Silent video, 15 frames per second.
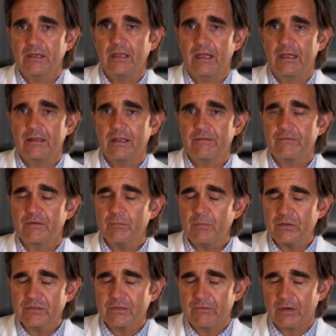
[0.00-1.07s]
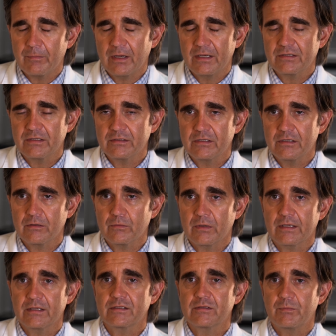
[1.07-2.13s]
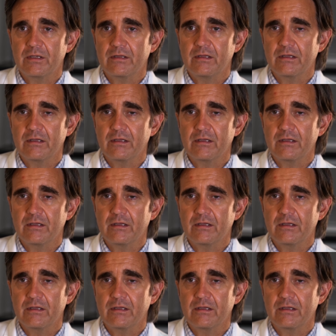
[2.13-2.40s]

and then for most of our patients here, we can speed